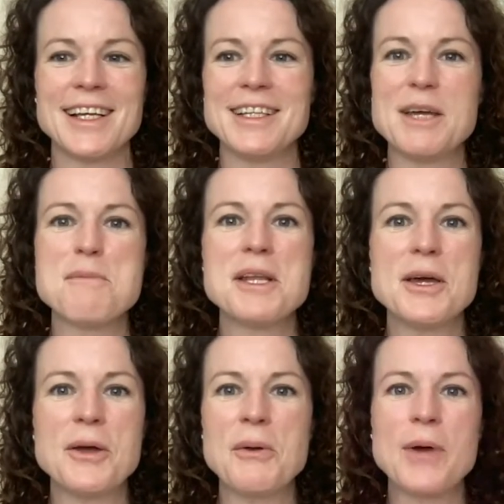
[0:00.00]
Let me
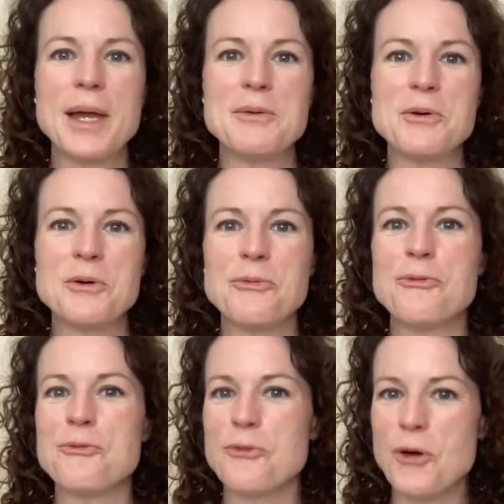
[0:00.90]
know where you're
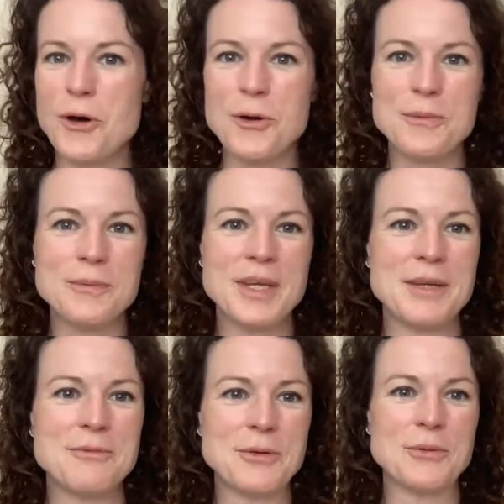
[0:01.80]
from,
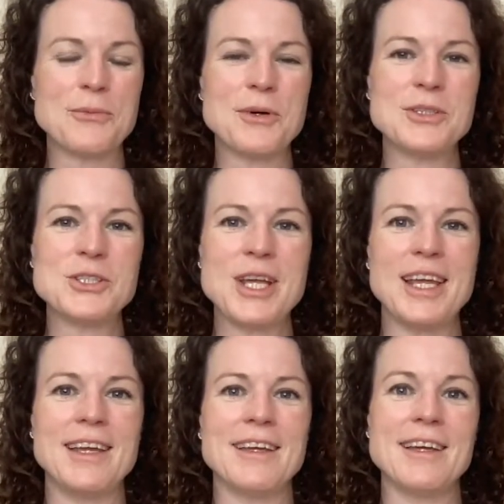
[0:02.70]
if you're
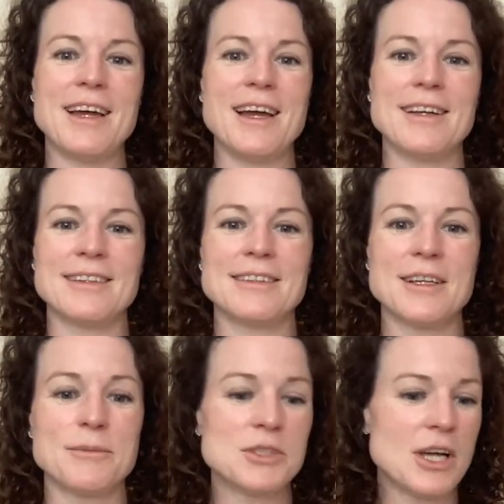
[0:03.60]
watching, and
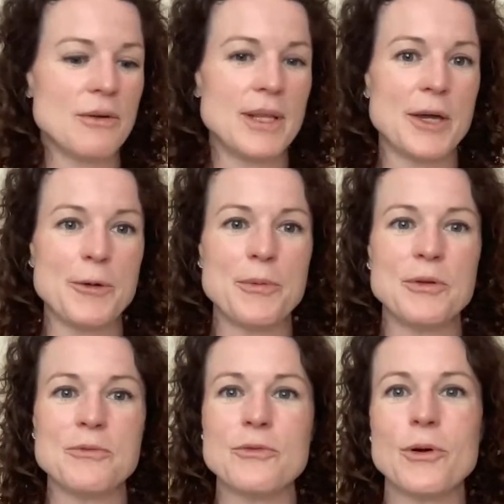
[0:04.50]
I'm totally
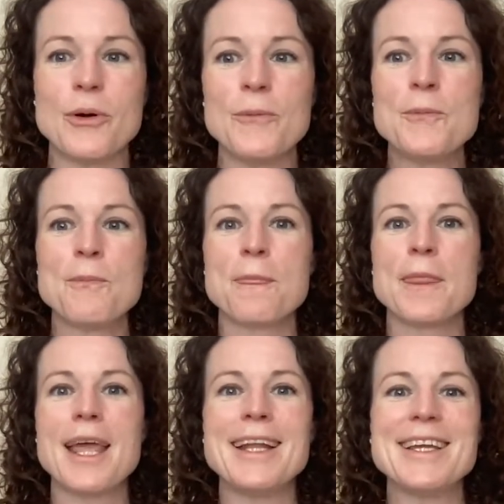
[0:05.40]
open for
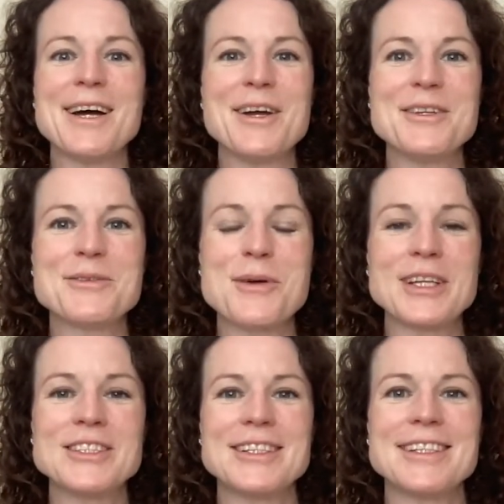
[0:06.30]
any kind of
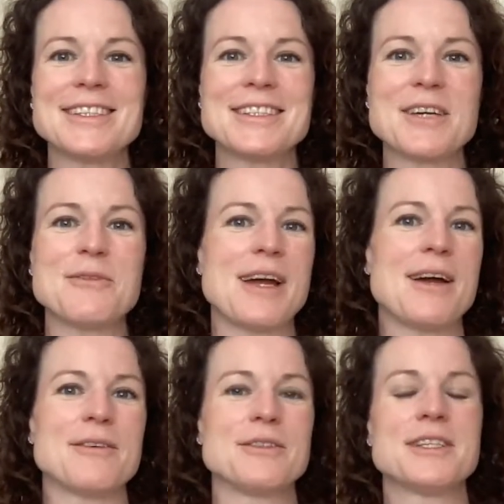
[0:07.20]
questions
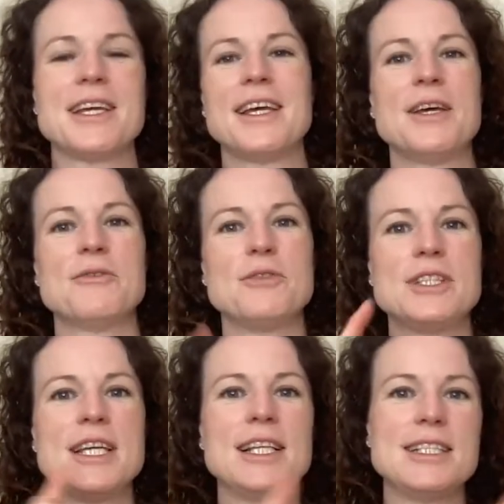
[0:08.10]
around
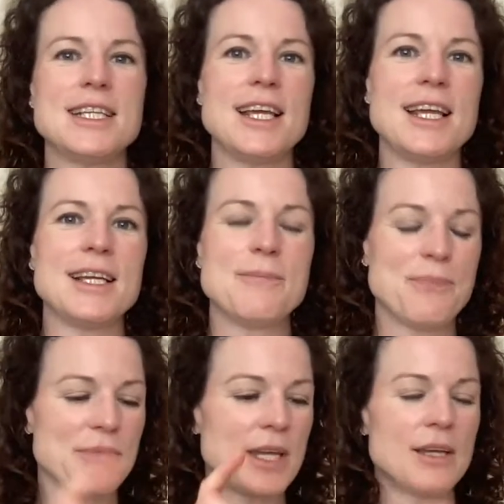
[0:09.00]
fertility,
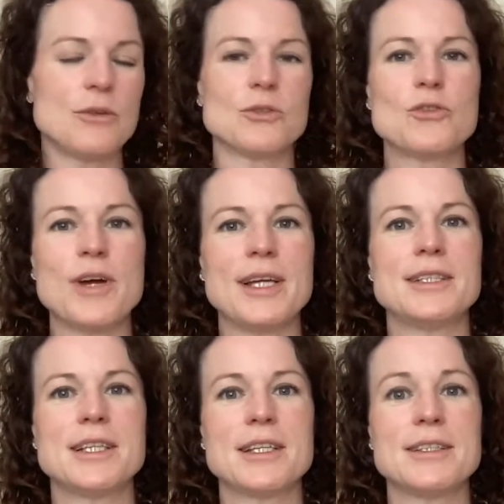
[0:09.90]
you're trying
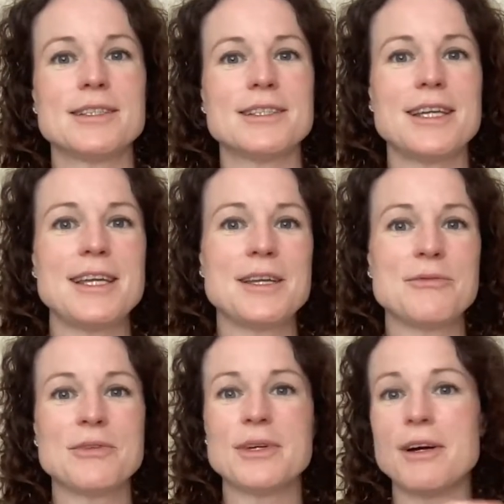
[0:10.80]
to
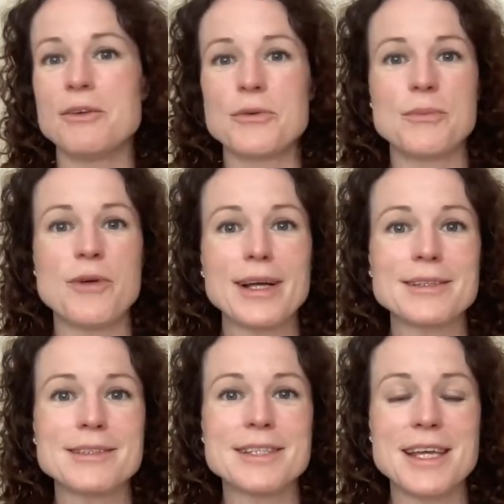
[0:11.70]
conceive, are you in
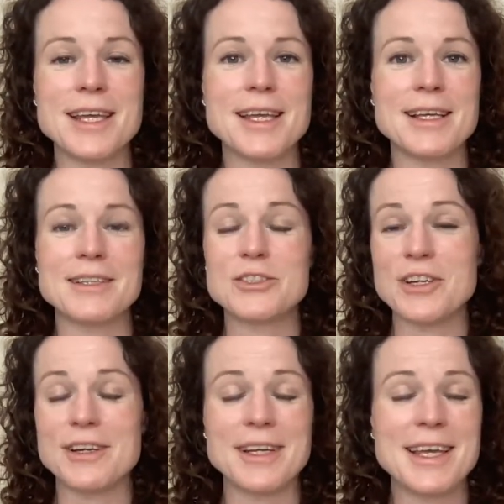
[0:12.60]
pregnancy
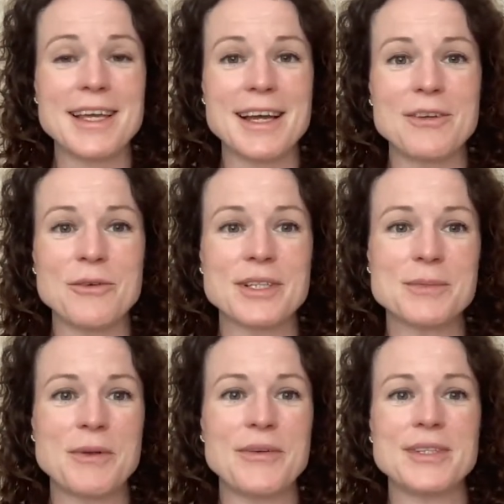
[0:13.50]
journey and you're
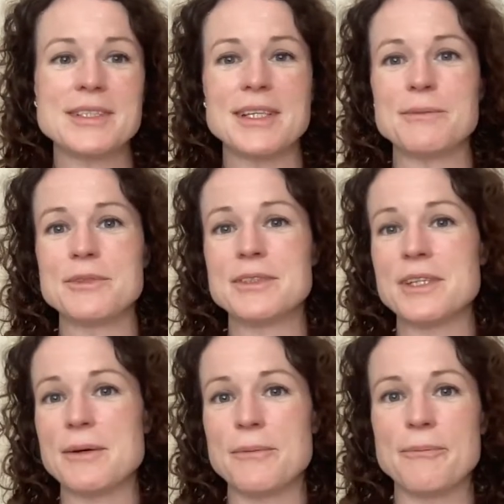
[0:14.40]
experiencing
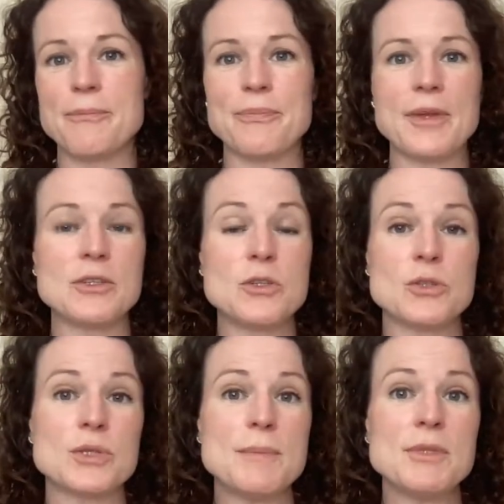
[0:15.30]
some
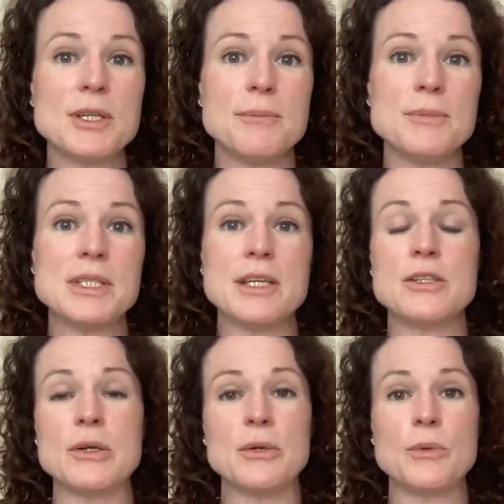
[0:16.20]
unusual symptoms that
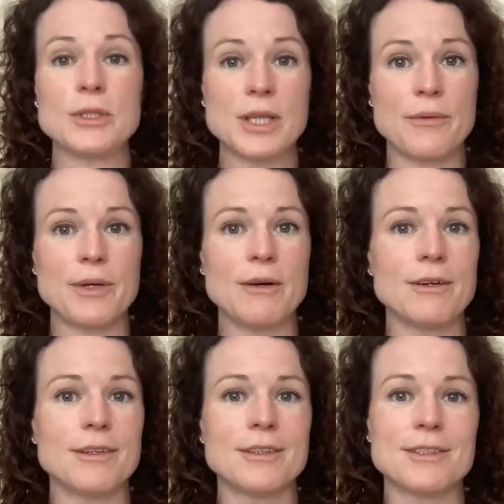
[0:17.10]
you don't know what's going
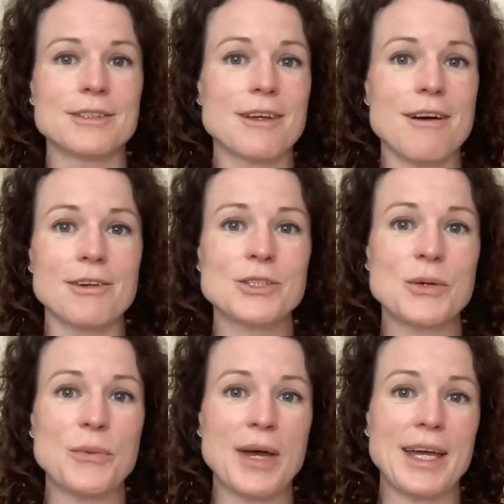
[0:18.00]
on, just ask
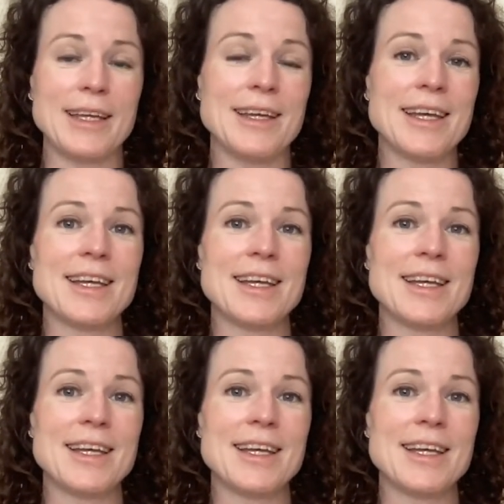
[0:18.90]
away.